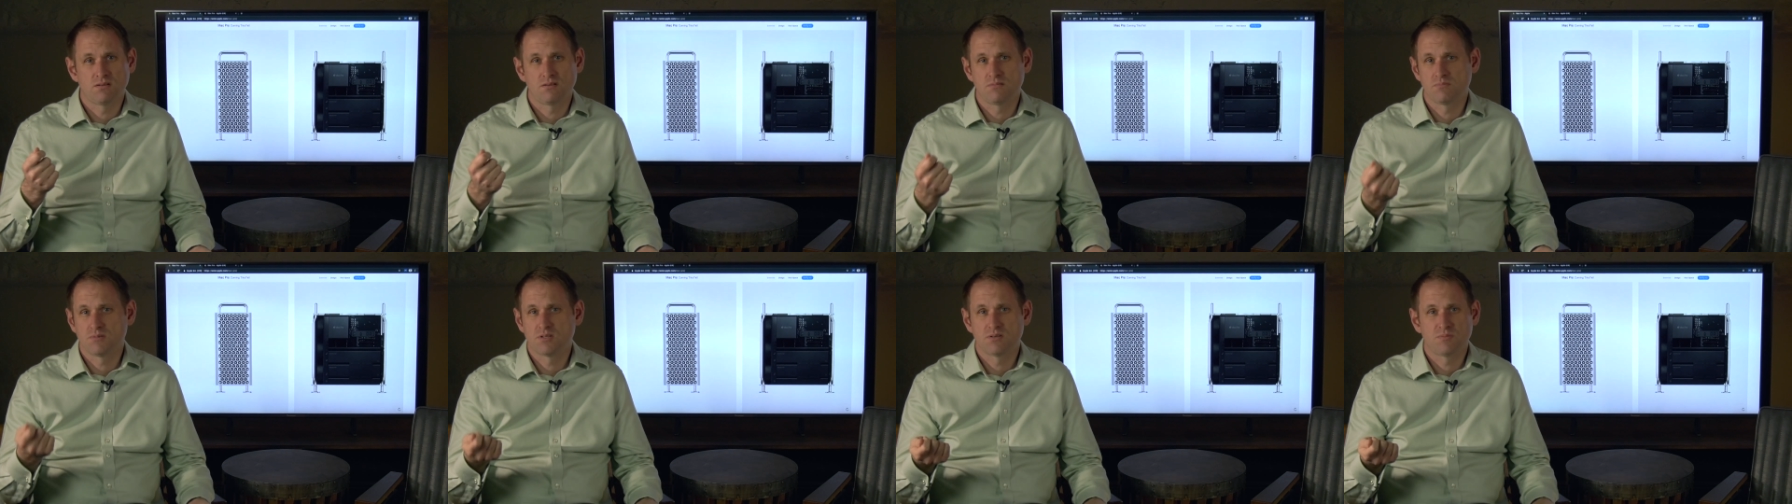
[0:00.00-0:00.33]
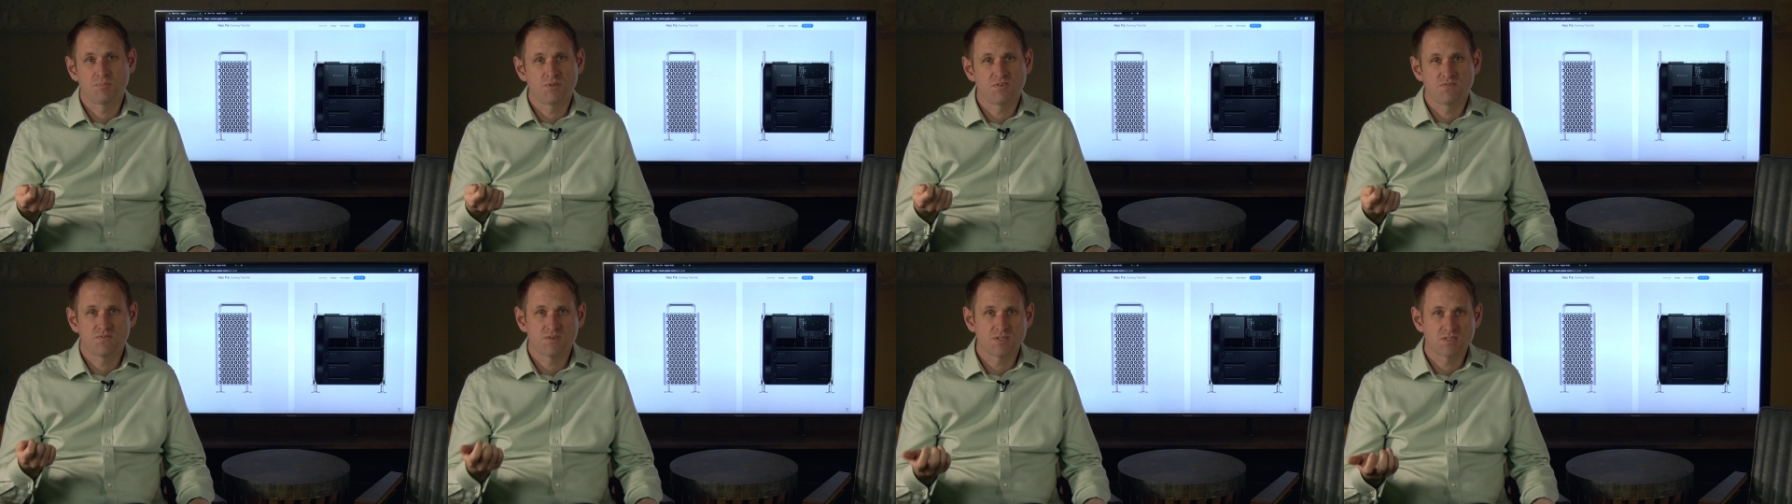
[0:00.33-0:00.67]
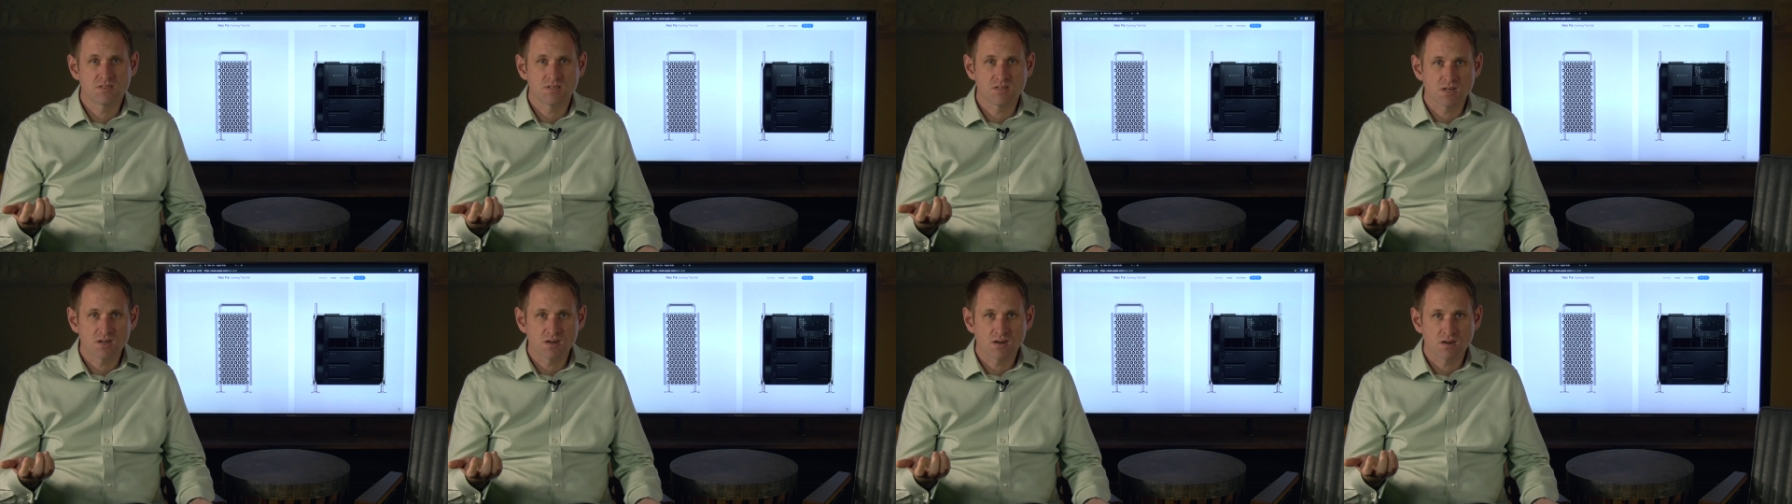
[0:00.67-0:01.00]
I'm going to be
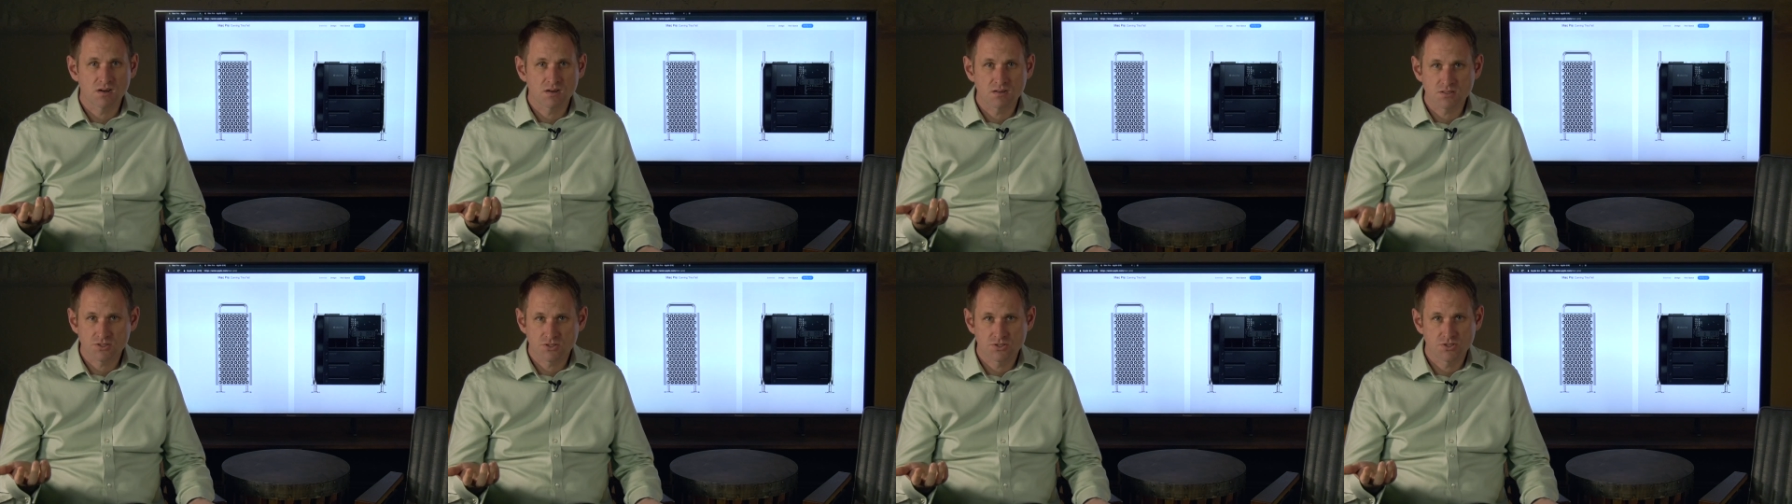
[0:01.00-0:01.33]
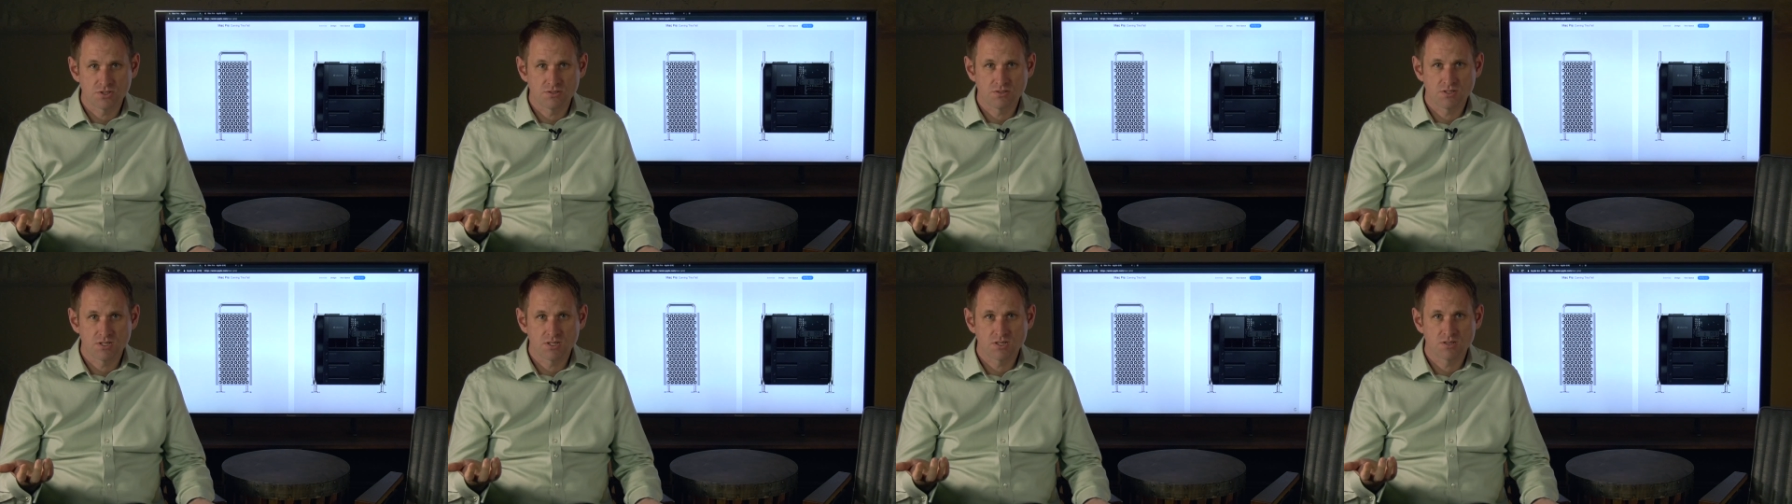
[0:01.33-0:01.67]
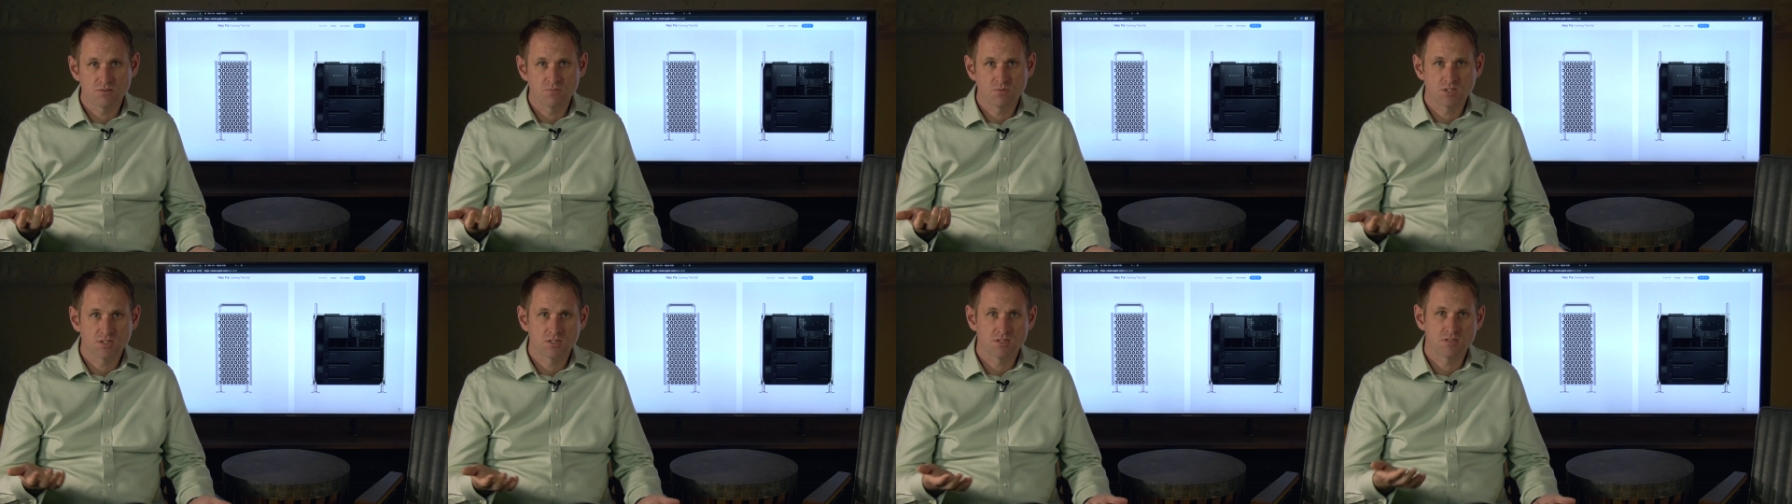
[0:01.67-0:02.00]
fitting out our
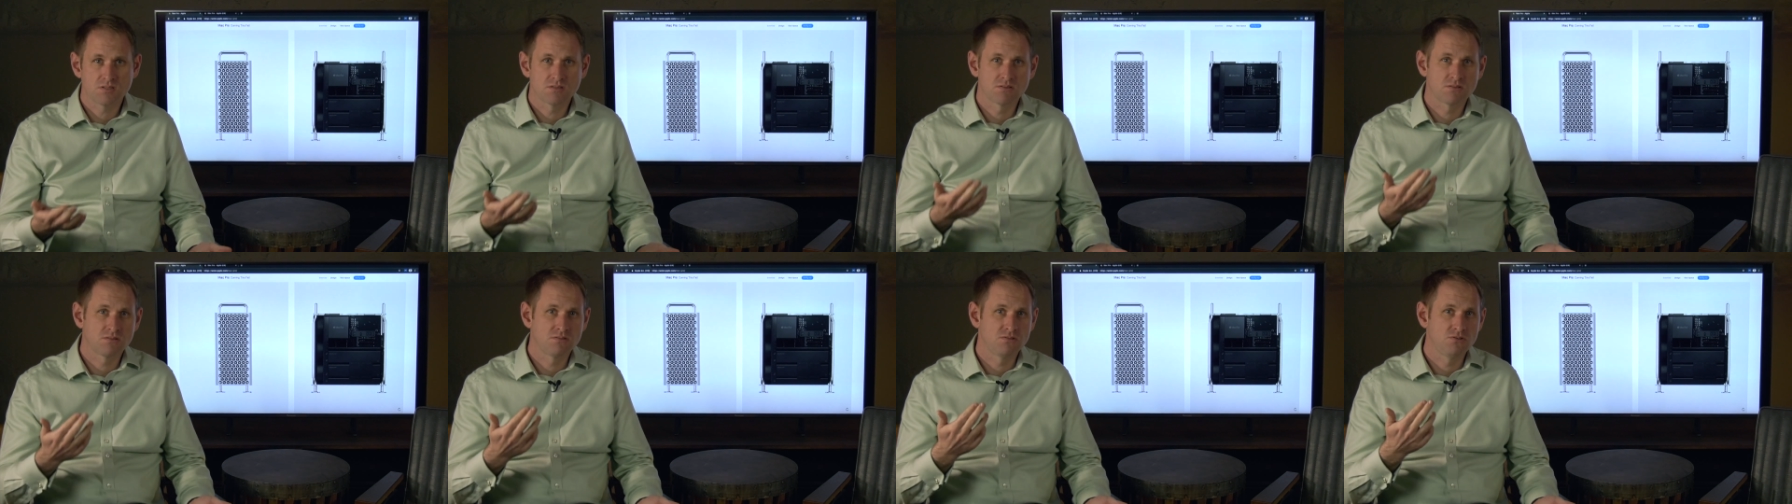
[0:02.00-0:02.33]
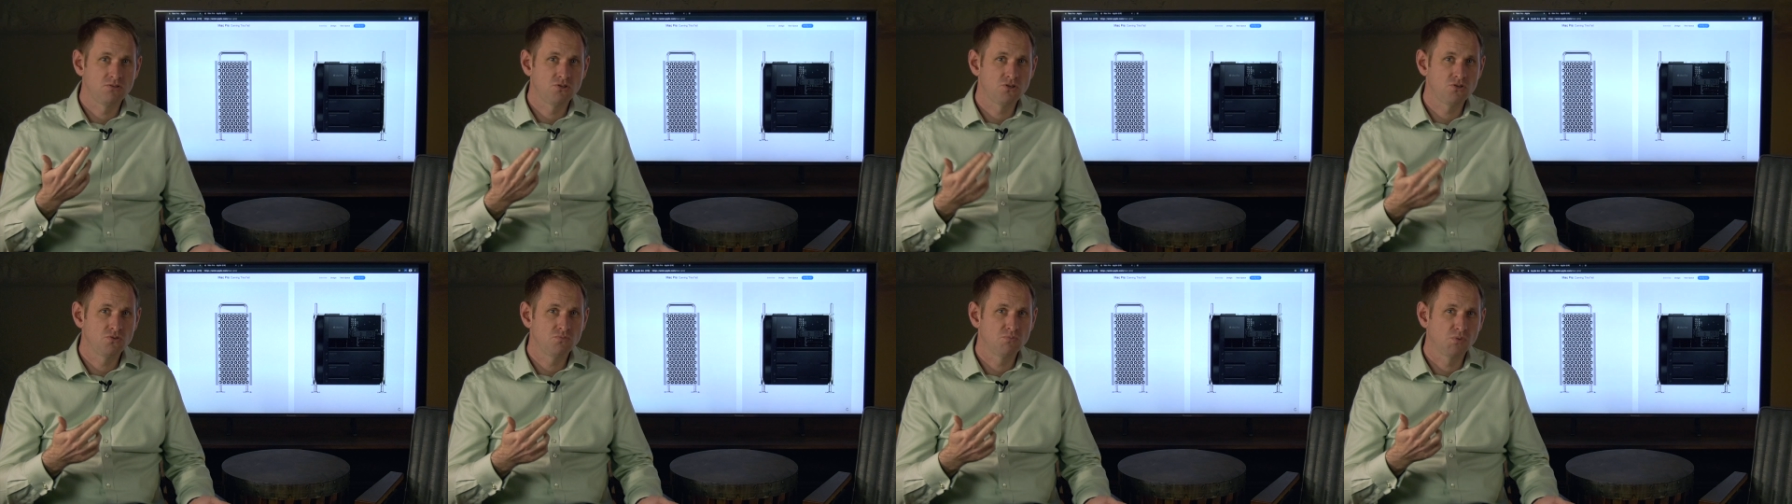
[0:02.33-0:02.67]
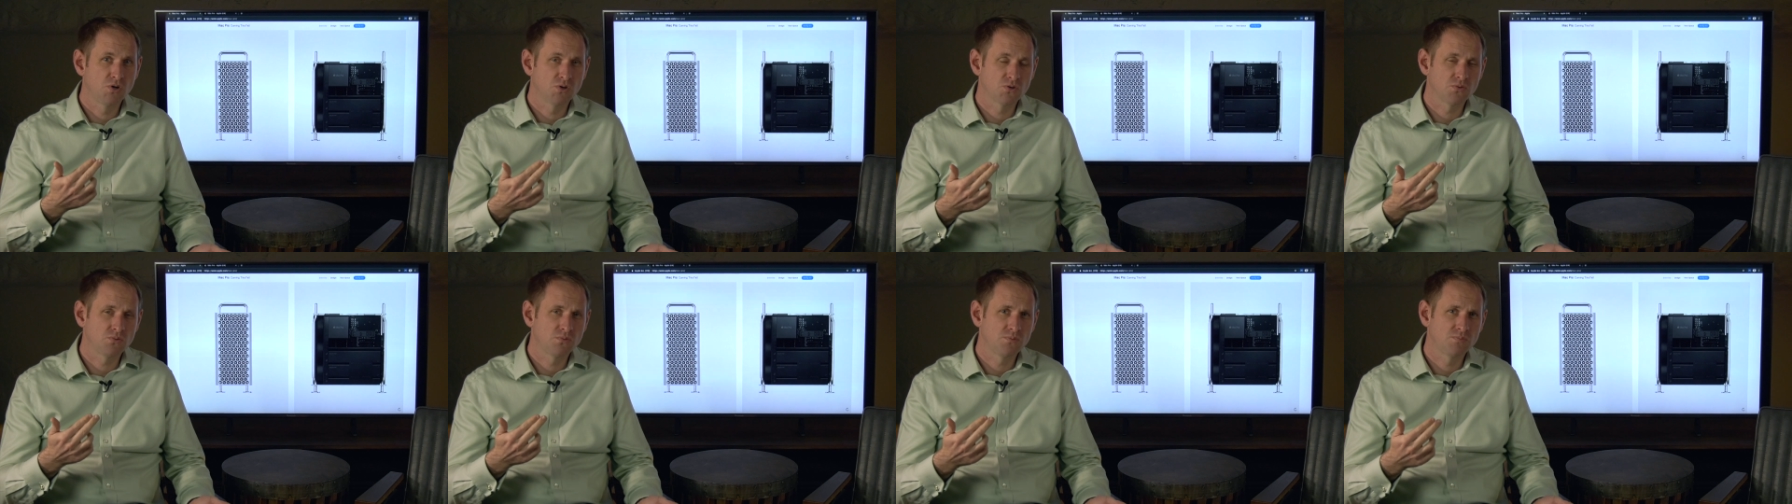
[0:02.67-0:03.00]
studio with this new
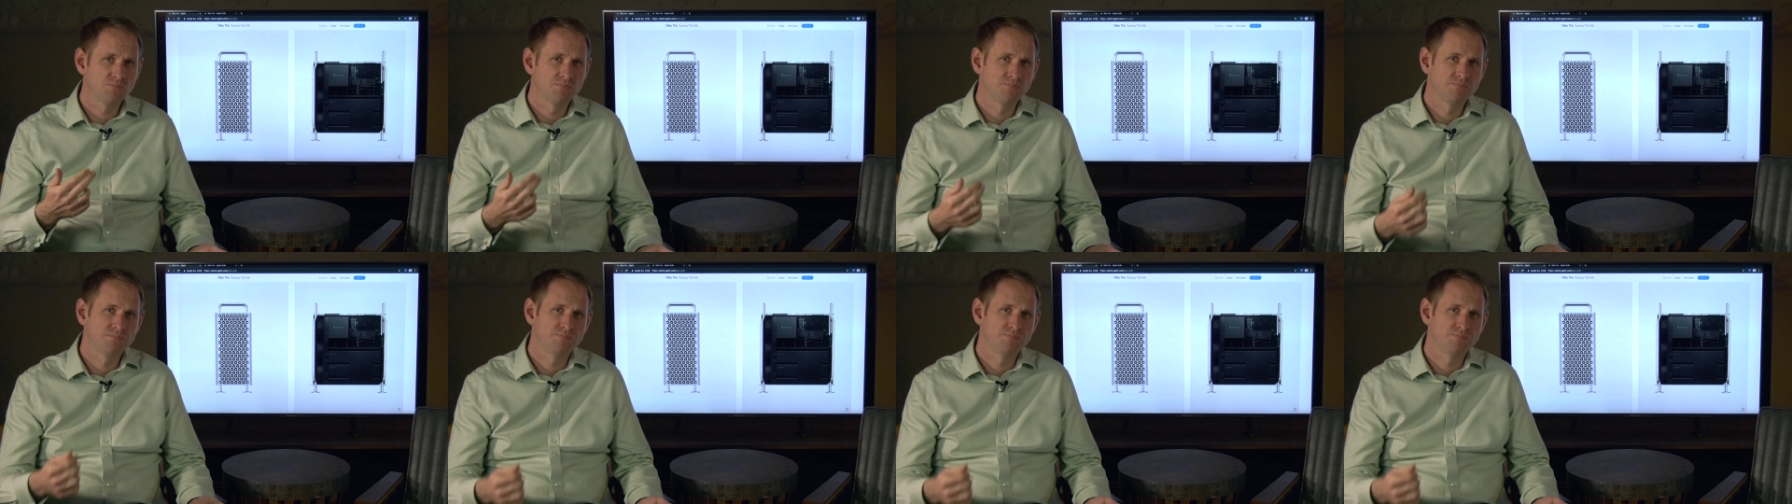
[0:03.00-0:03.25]
model.